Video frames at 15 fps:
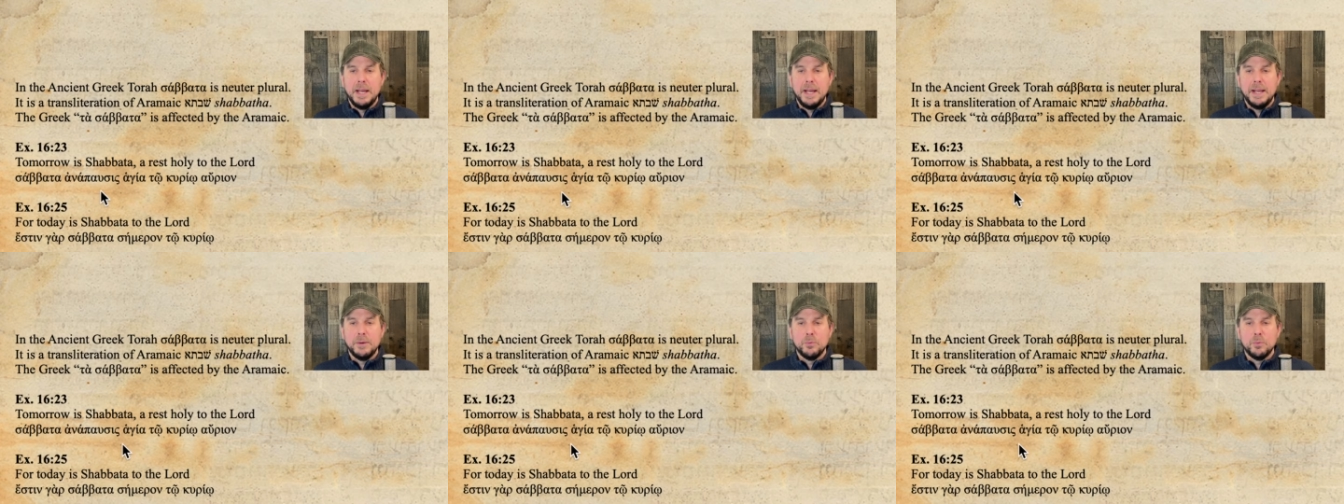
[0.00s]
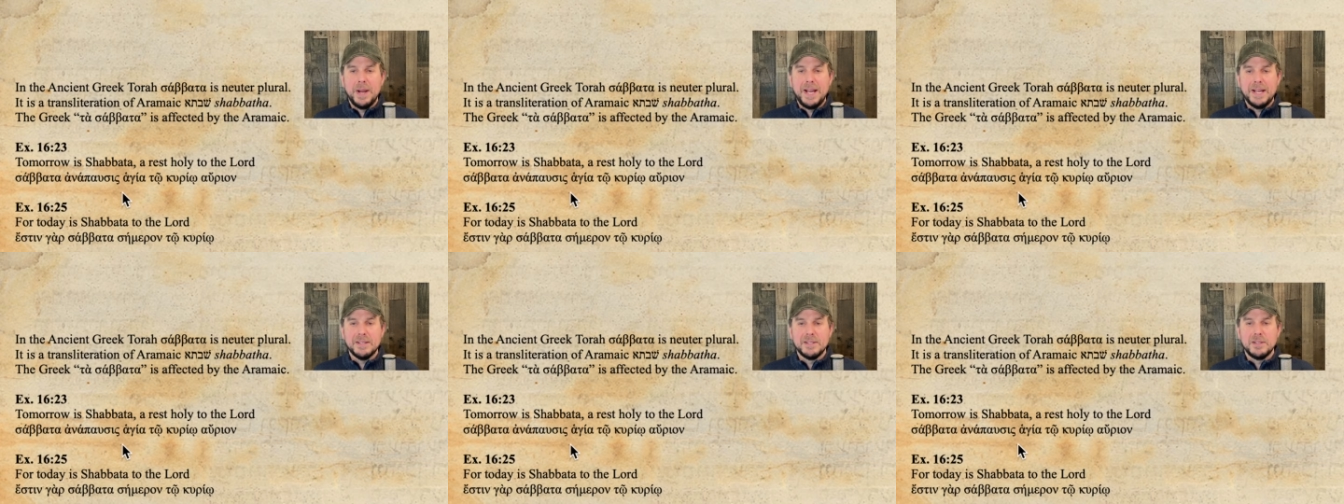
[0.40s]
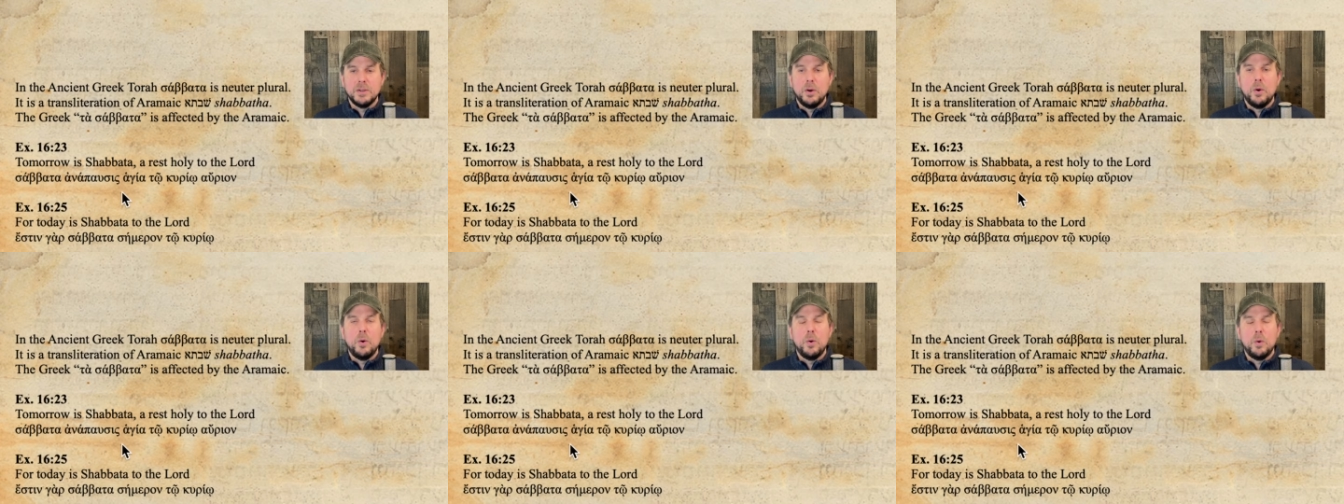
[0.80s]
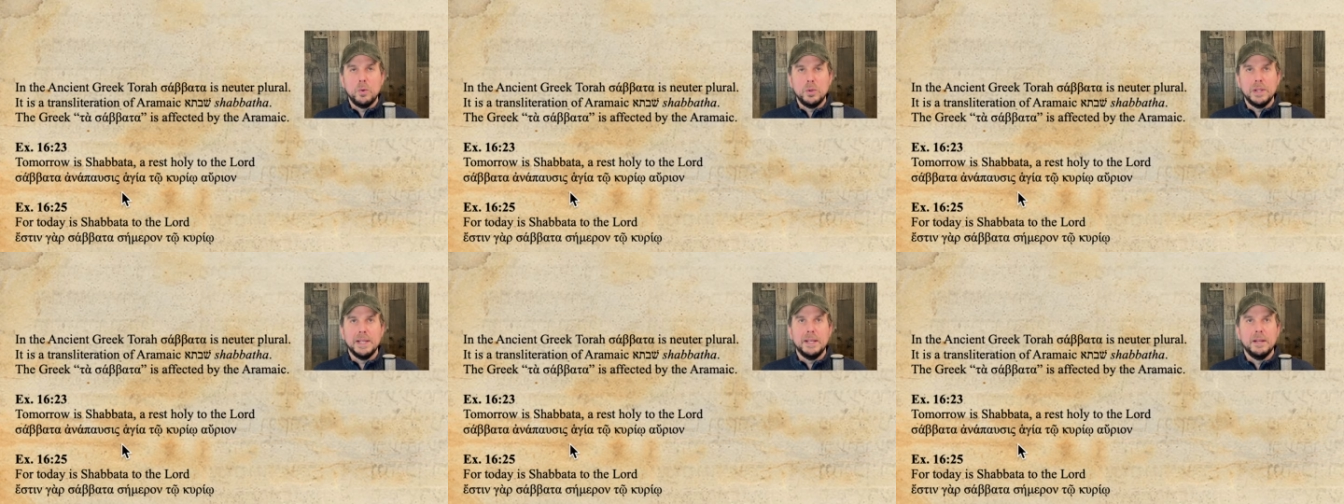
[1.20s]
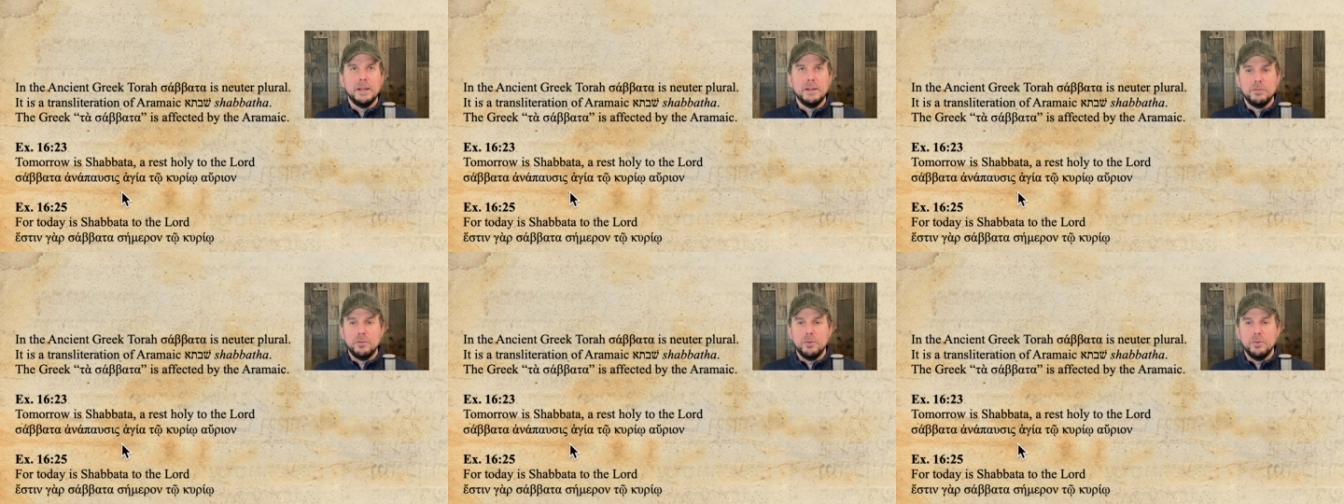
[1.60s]
a rest holy
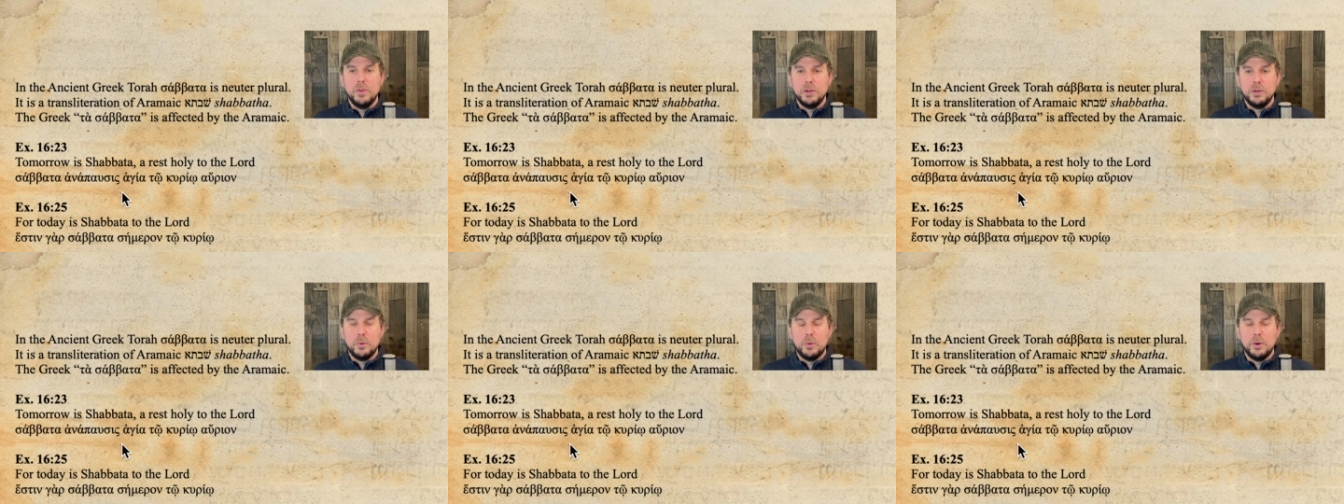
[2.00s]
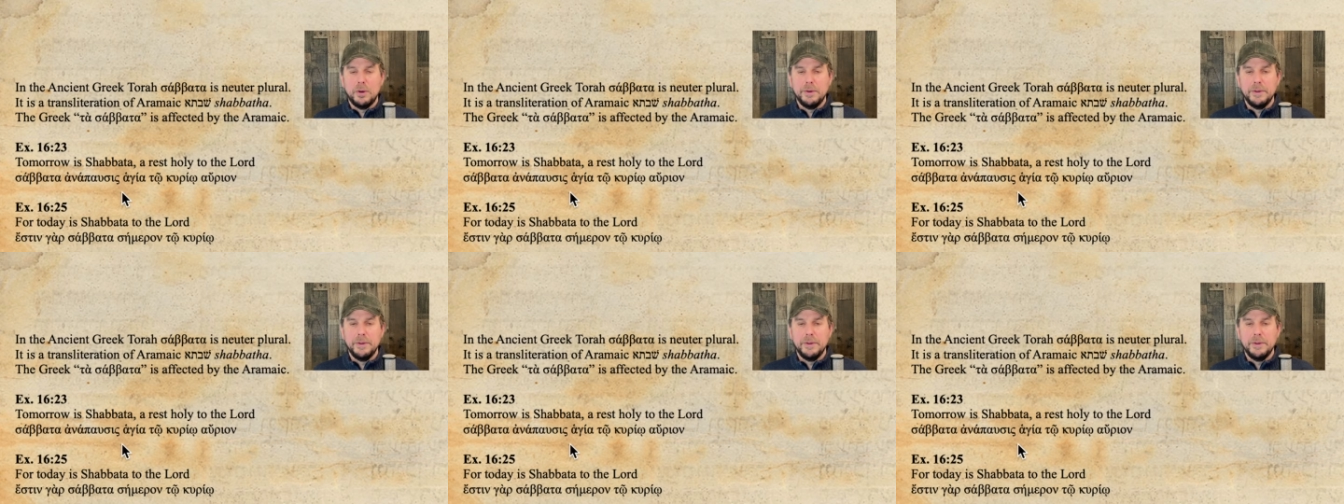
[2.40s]
to the Lord.